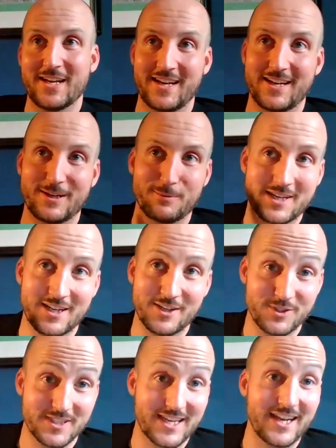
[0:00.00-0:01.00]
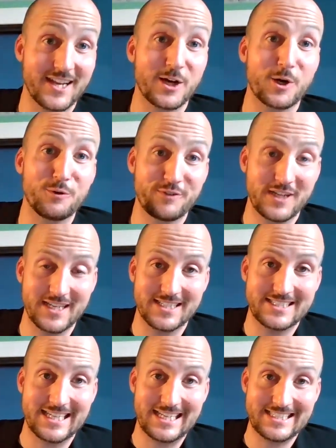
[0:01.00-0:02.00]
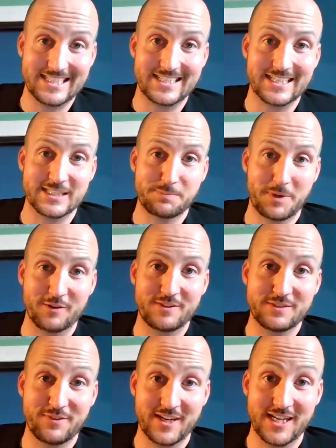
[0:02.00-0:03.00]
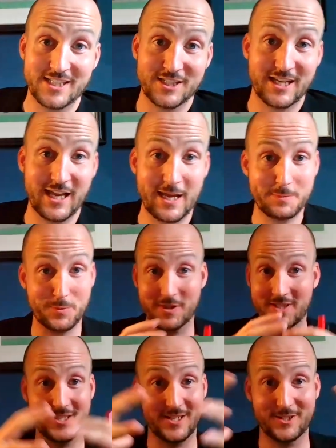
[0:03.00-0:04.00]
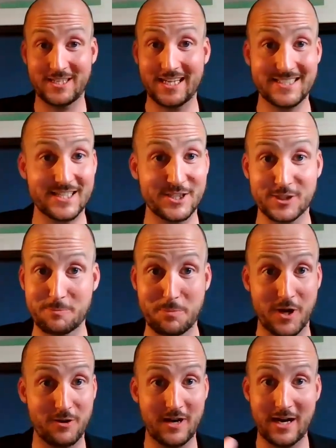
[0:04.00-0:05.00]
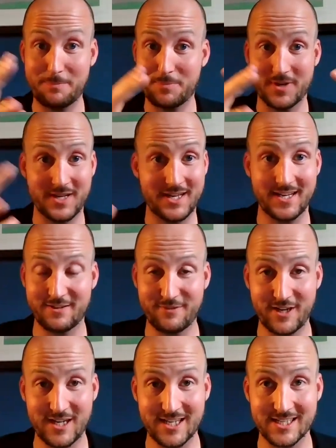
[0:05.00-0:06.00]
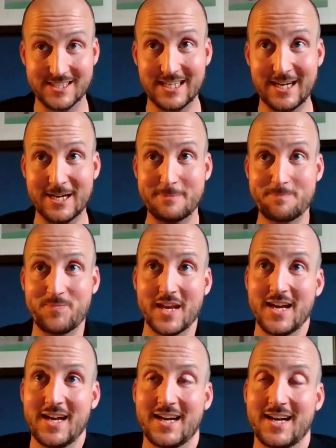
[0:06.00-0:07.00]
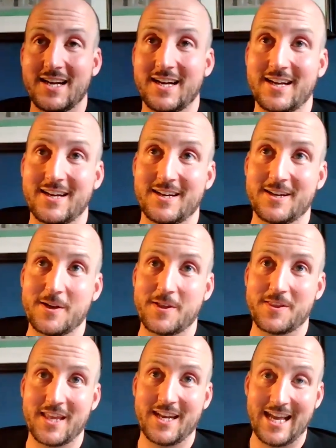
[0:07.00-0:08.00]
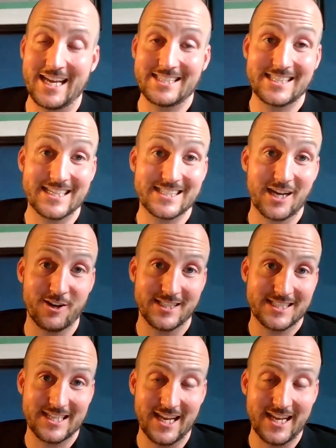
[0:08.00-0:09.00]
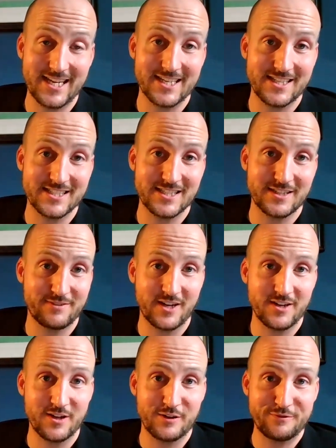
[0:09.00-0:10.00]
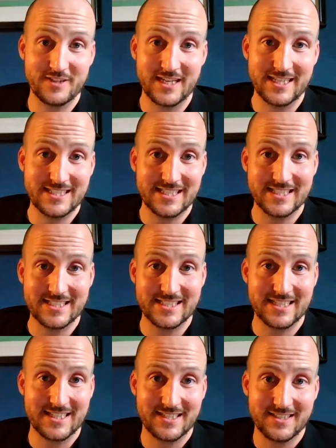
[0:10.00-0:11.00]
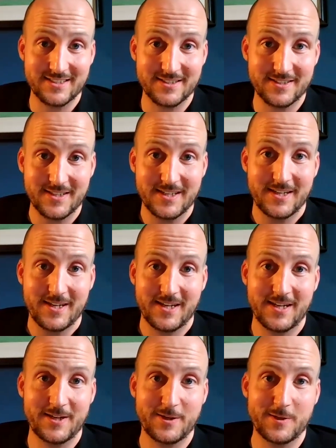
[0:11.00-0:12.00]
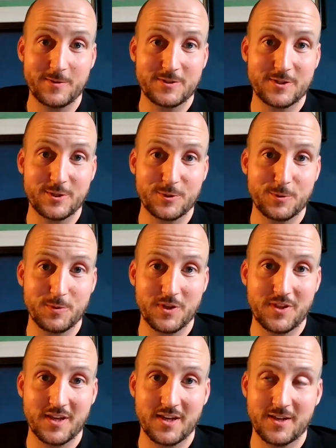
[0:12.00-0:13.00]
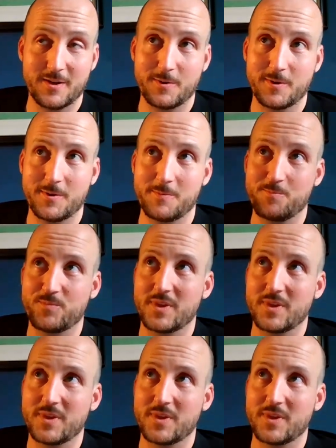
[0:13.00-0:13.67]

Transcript: when countries are getting overly indebted as part of these financial games, where debts can just blow up in very little time, then assets are at stake. And these are very often assets to do with the